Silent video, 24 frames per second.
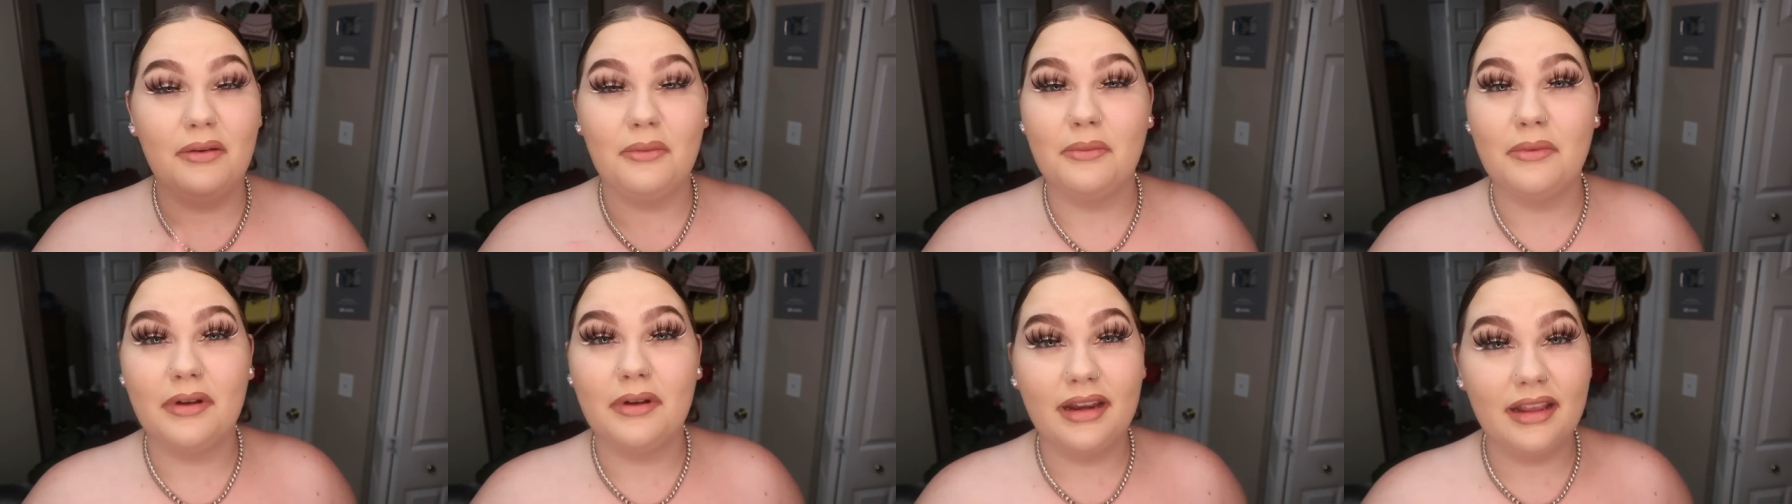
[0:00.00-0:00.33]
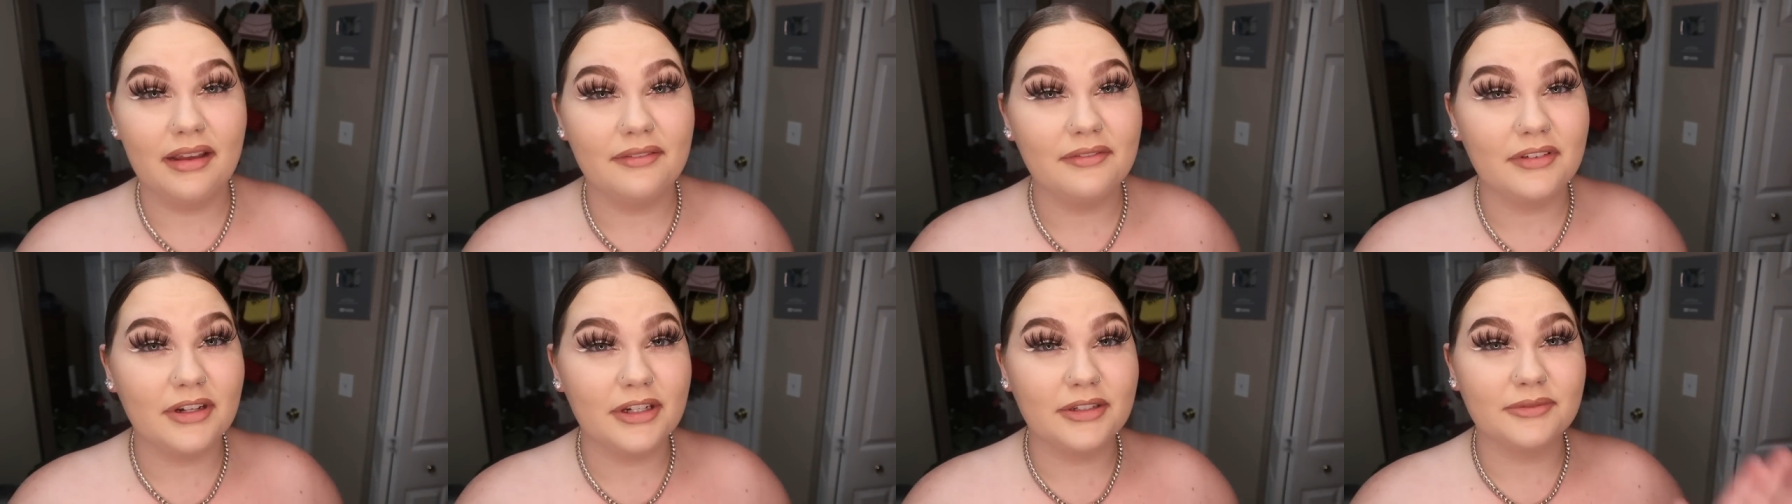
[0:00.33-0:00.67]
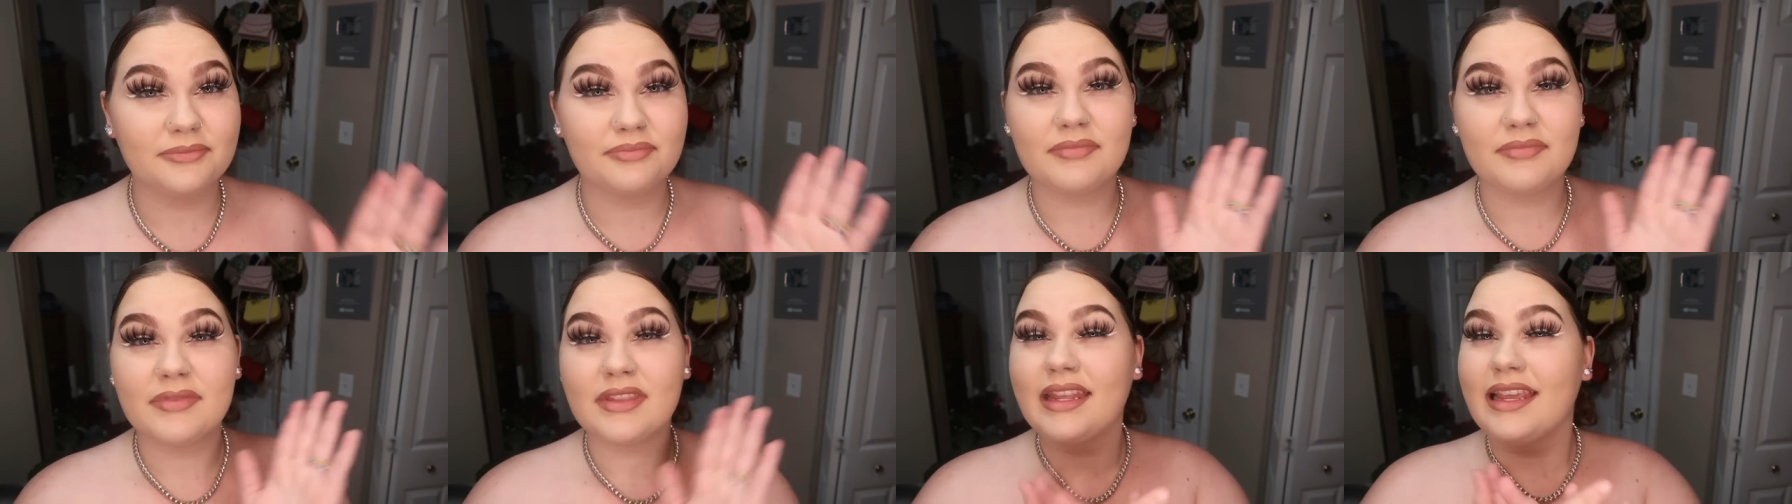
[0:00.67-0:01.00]
whatever.
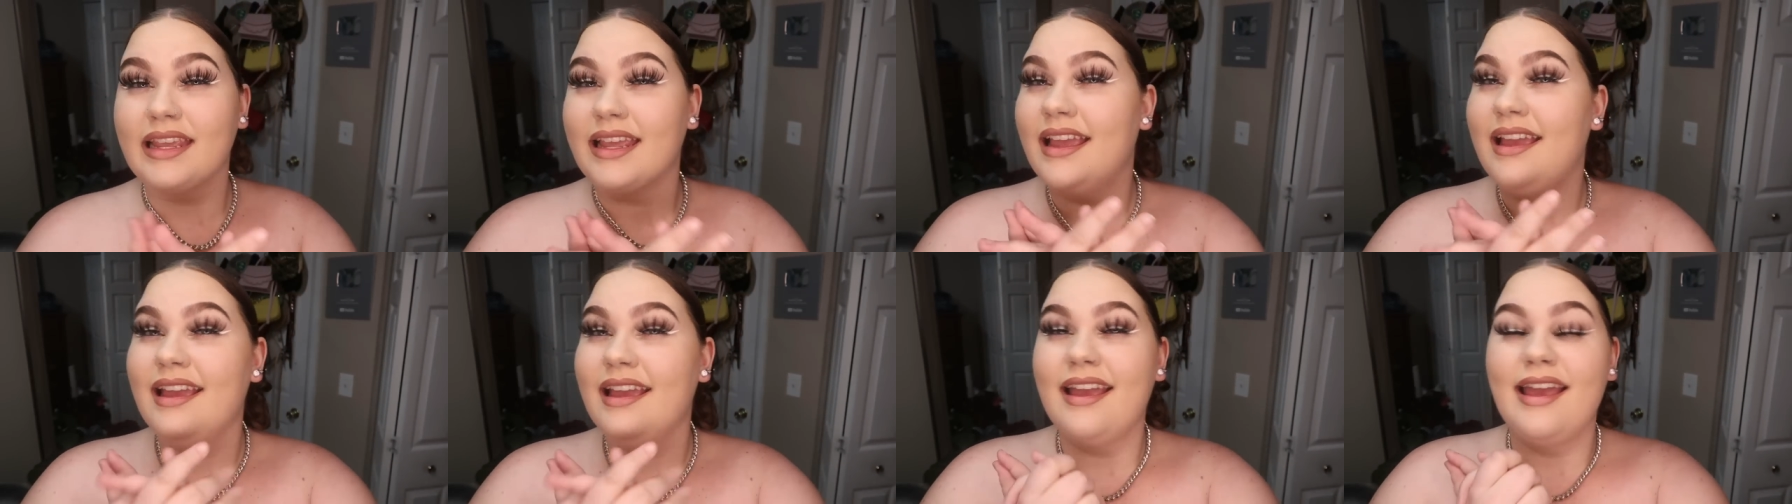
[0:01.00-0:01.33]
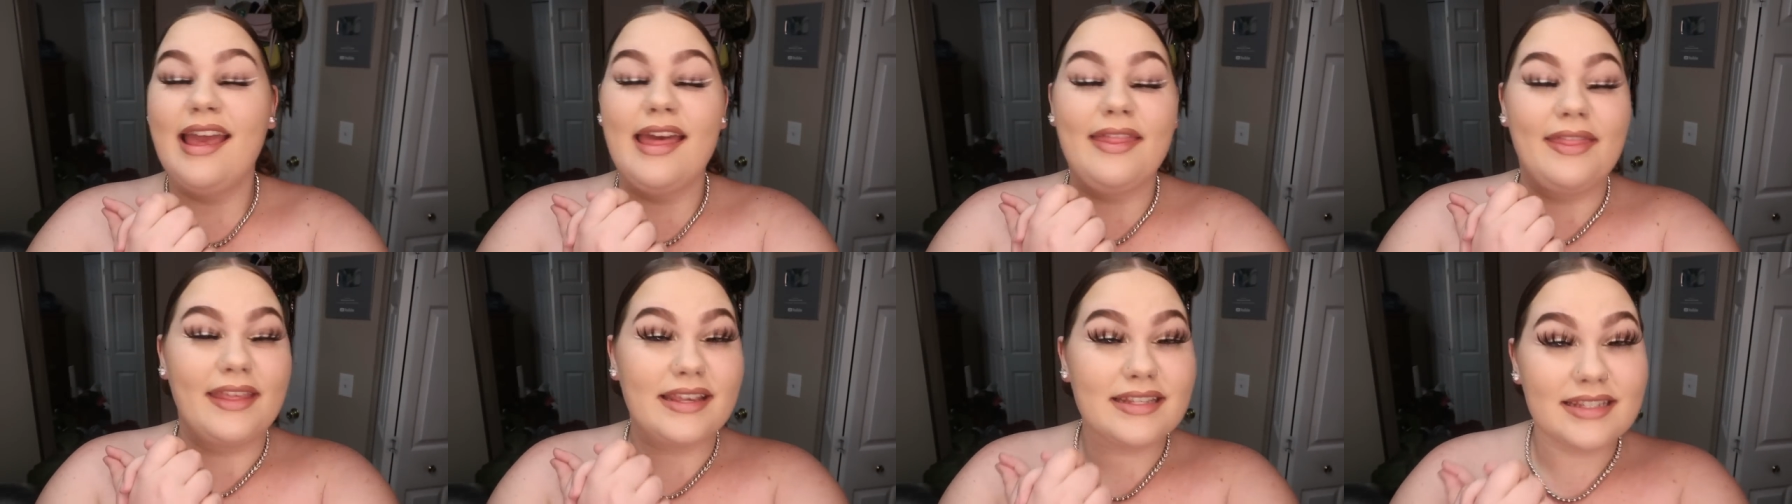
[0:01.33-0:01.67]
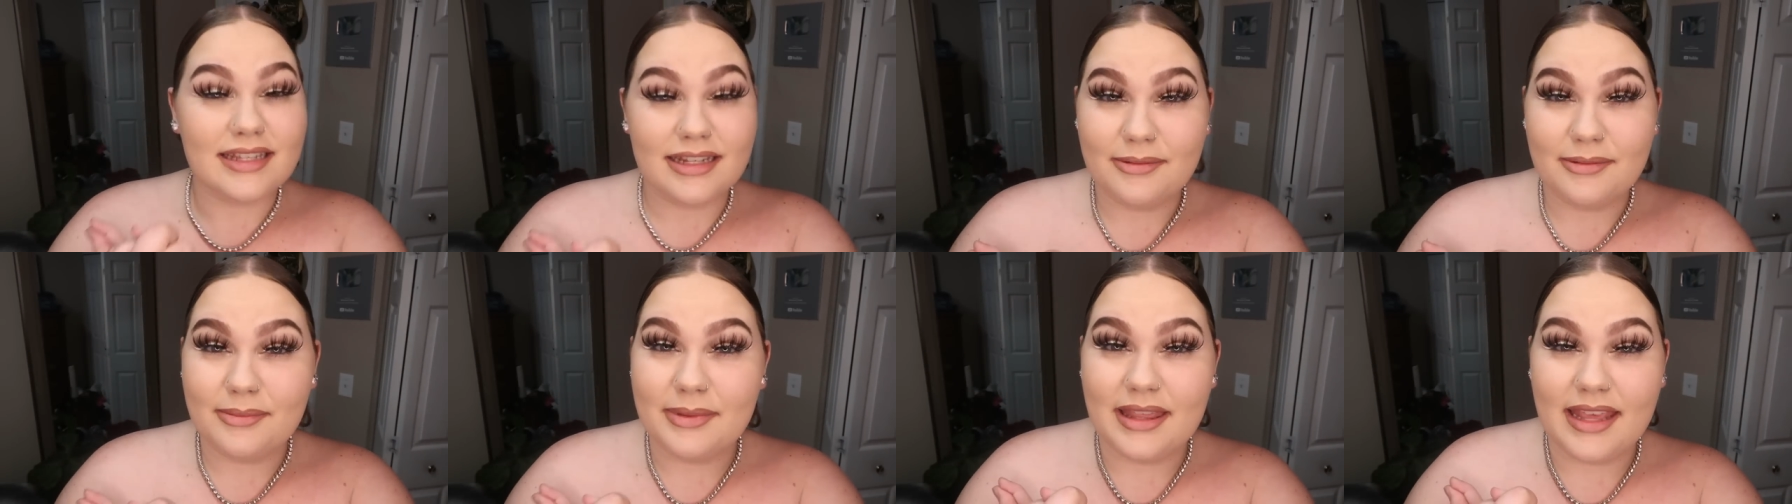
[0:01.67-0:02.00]
That's
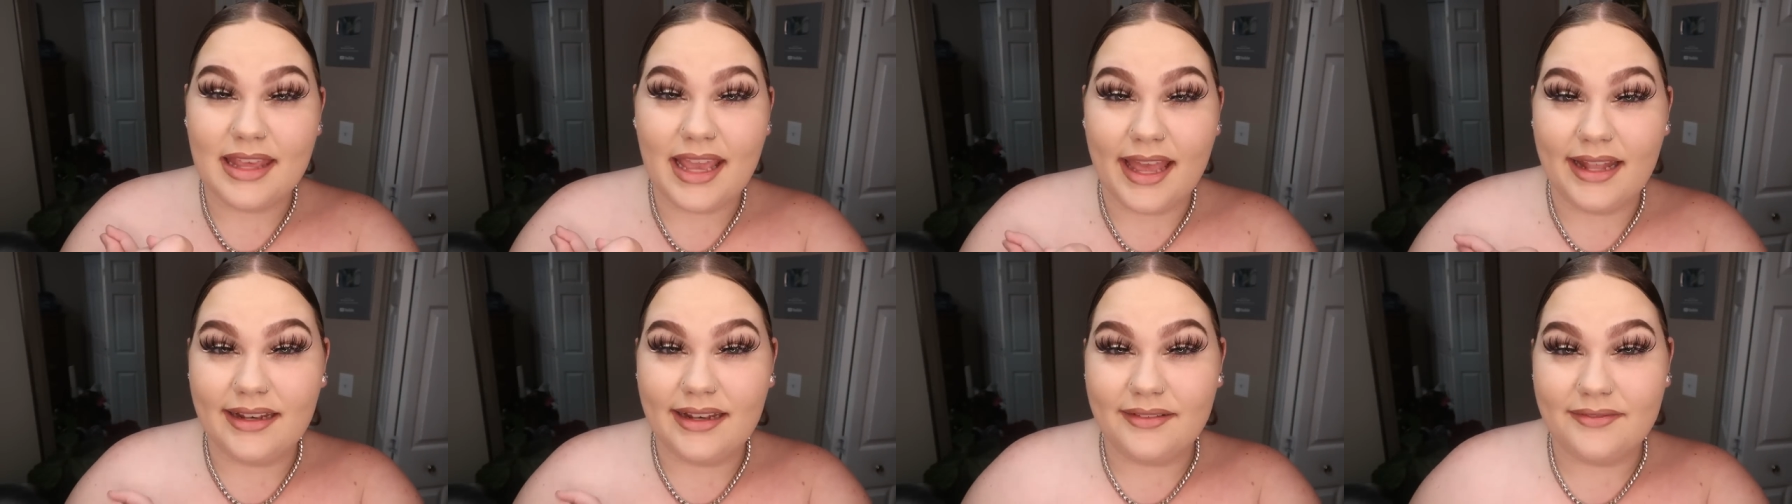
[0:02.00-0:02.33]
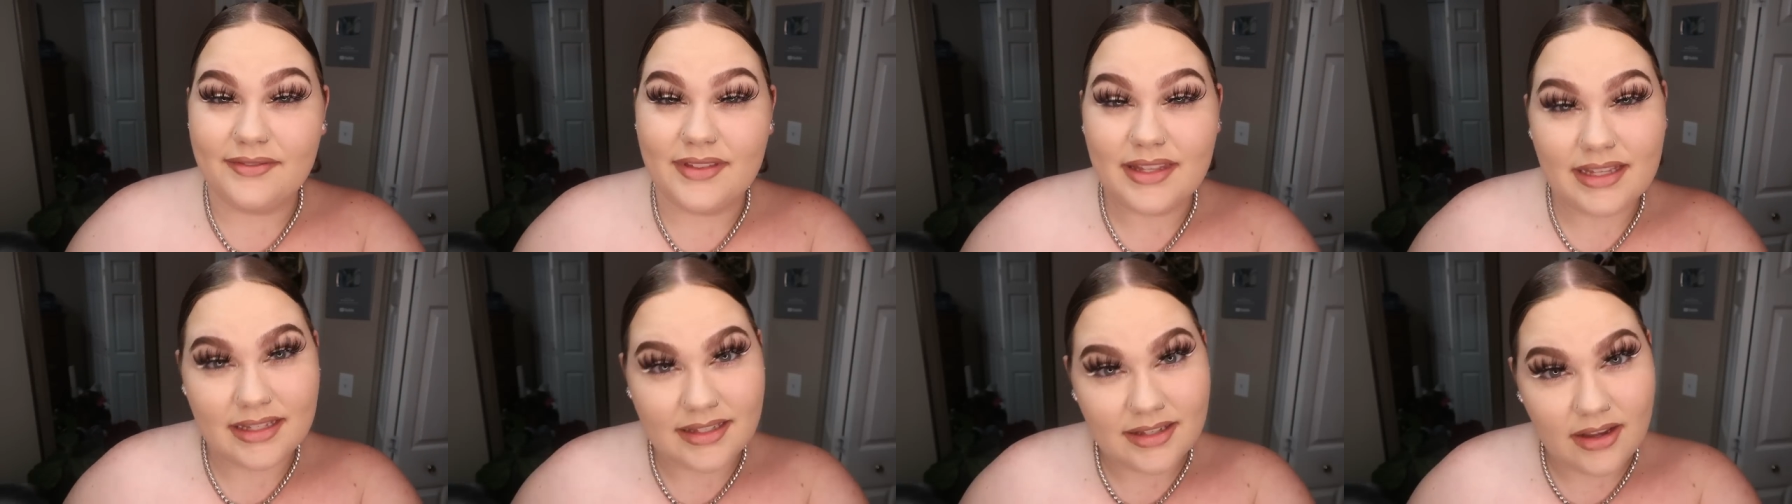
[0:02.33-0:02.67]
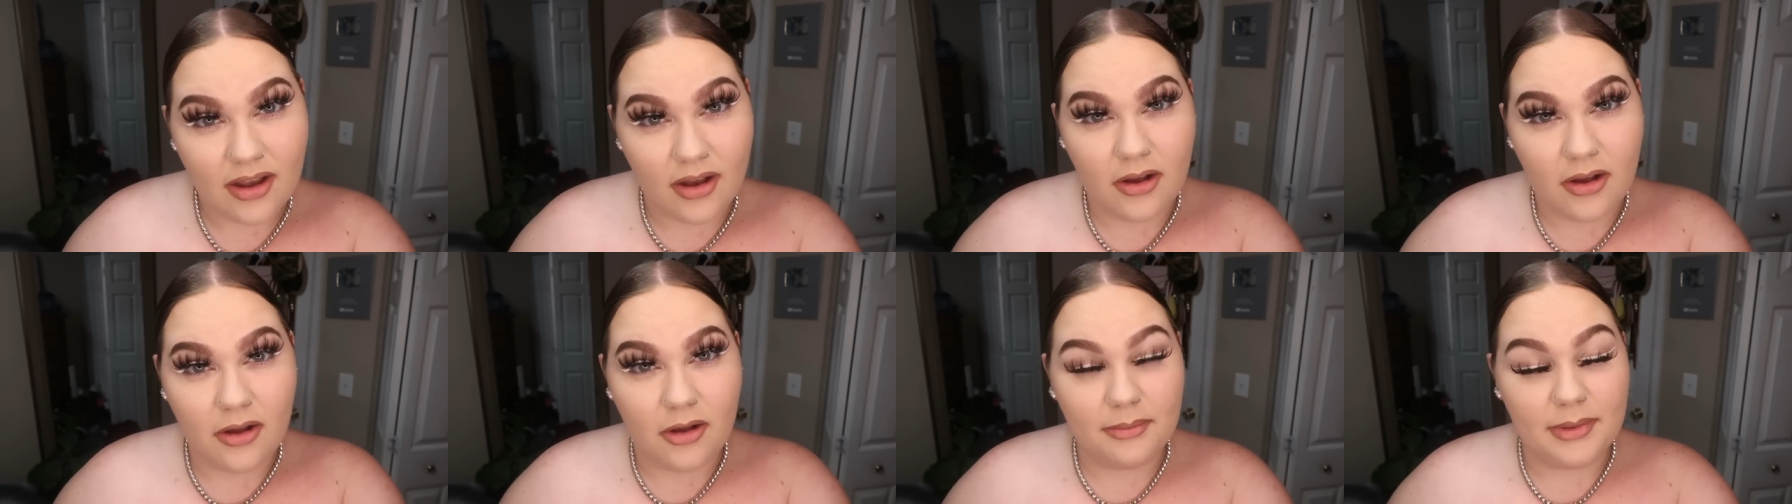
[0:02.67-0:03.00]
gonna be the end of this
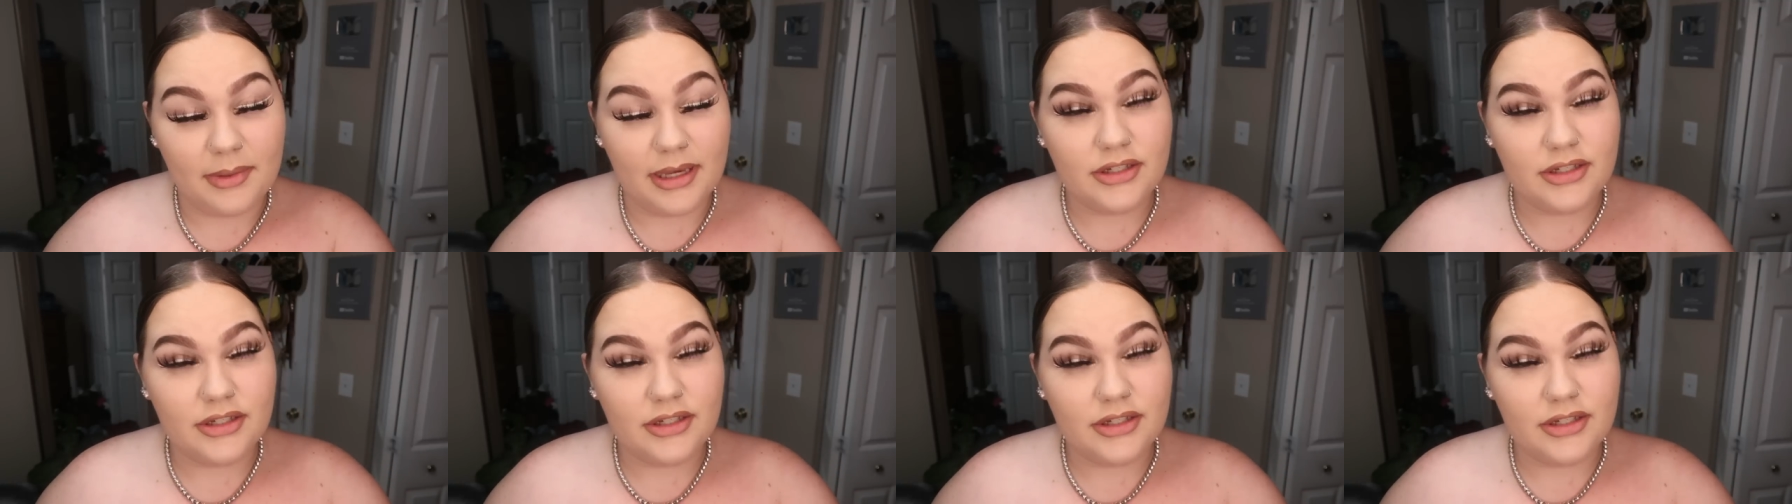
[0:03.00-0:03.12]
haul.